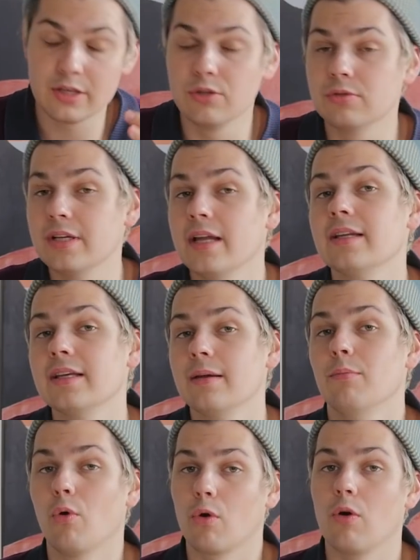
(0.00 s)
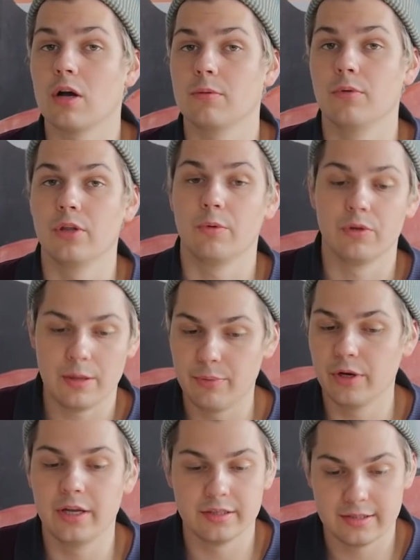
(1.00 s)
you tend to get more guacamole when they
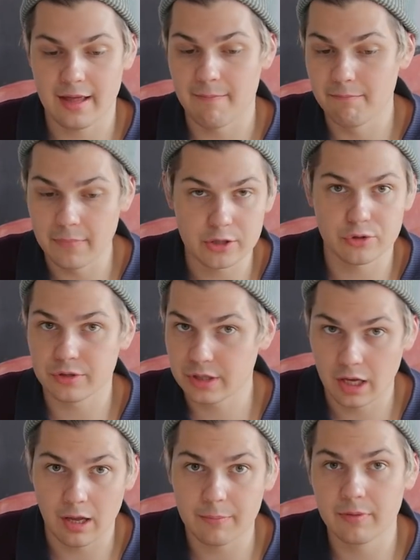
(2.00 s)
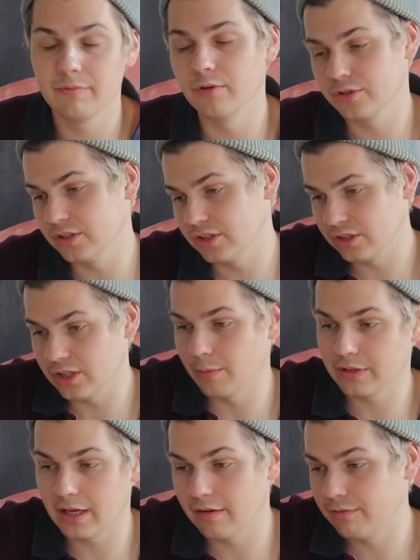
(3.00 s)
put it into that measured cup versus just
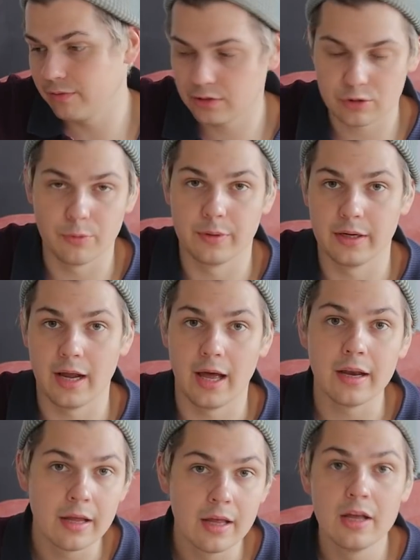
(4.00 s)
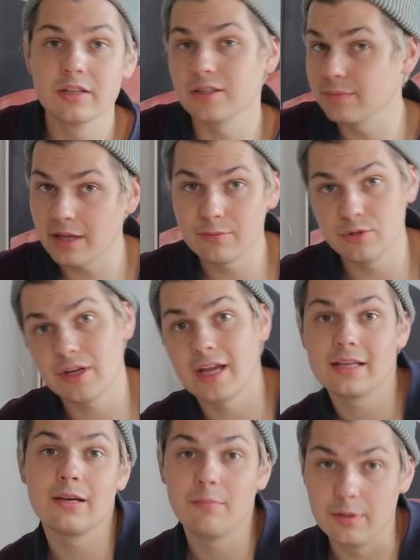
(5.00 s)
someone kind of scooping it on. Sometimes you
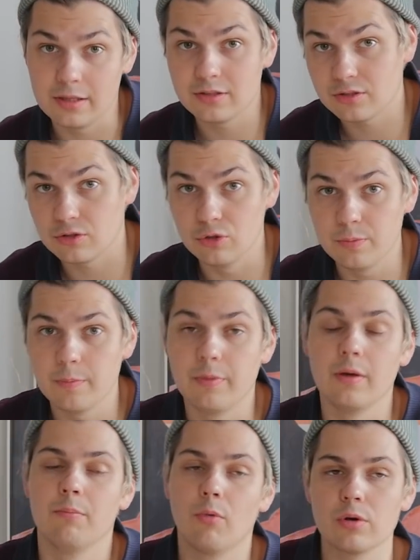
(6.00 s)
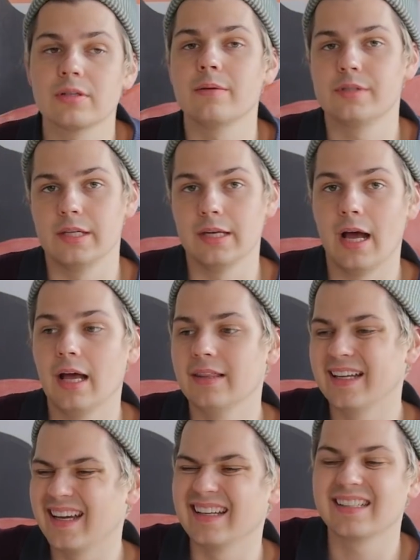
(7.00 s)
can get a big scoop, but more times than not,
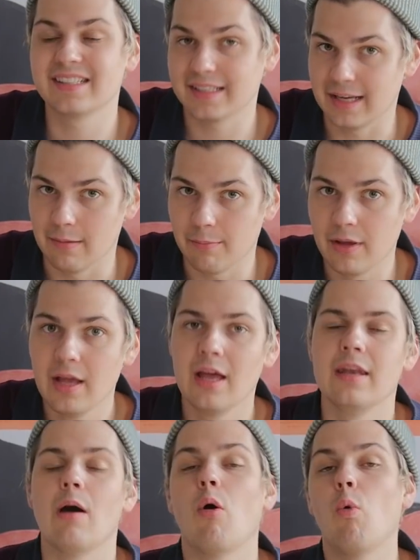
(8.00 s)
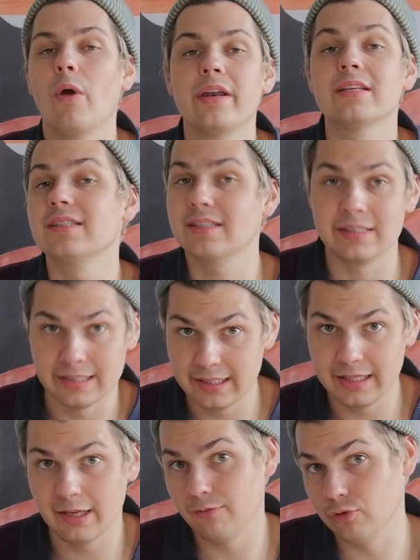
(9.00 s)
they kind of skimp. Now, a way to
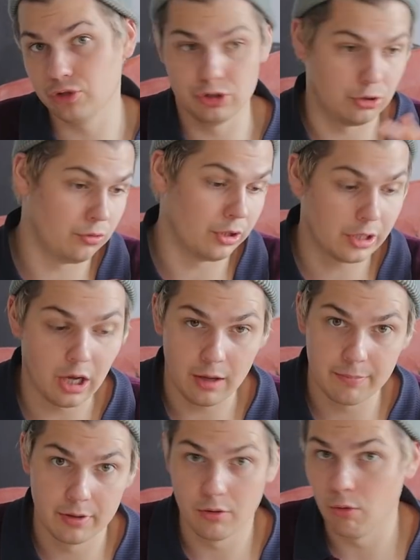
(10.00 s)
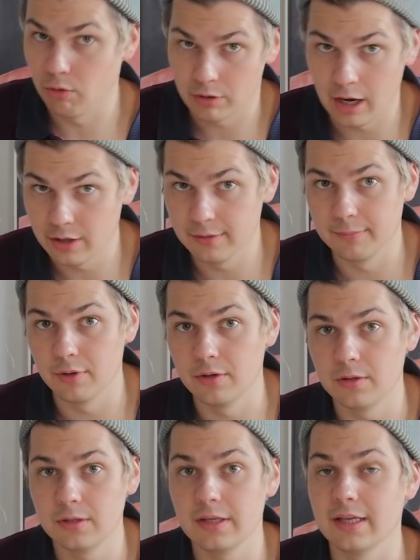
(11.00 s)
see if you should do the cup or on the
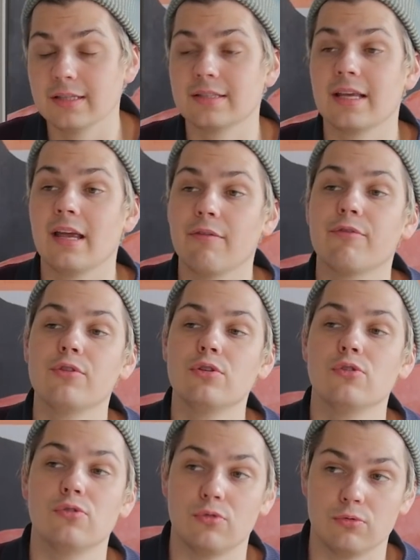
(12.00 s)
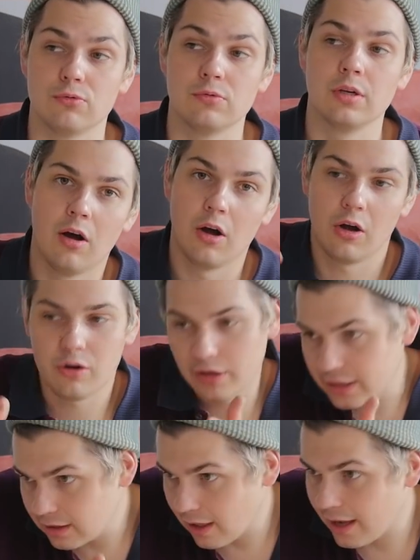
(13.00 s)
bowl is if you are
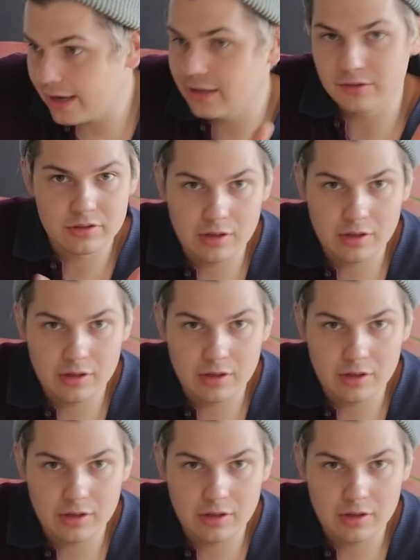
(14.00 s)
in line, there's a